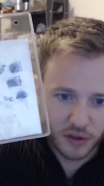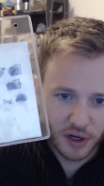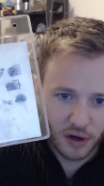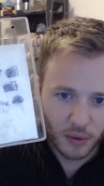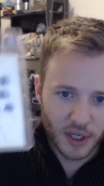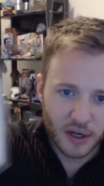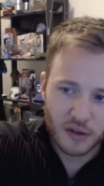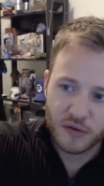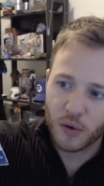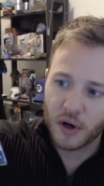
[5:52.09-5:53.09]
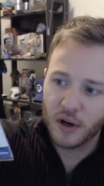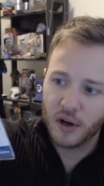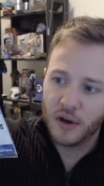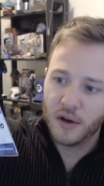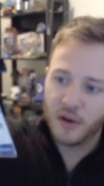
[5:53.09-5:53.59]
I don't know what that is for
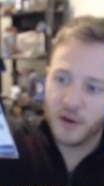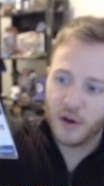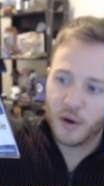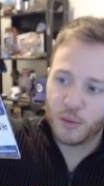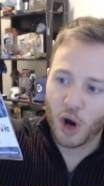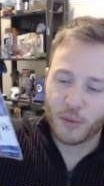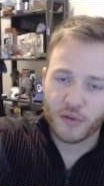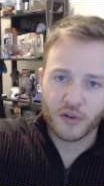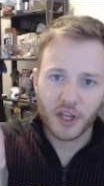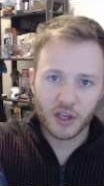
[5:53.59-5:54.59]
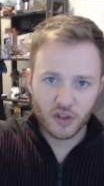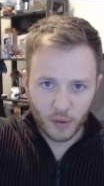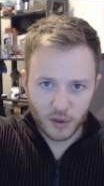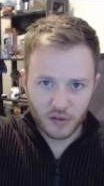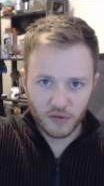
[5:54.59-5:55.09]
probably for the
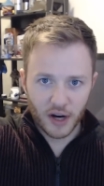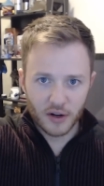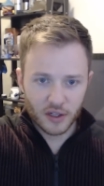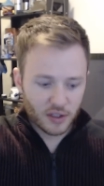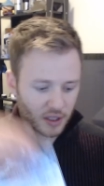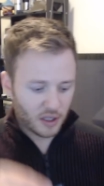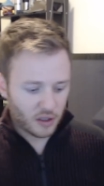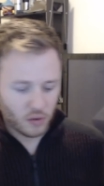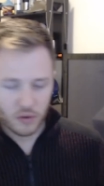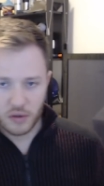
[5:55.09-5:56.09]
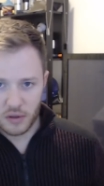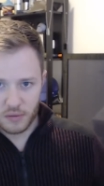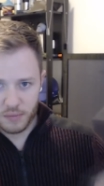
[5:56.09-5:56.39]
extremis virus that they used to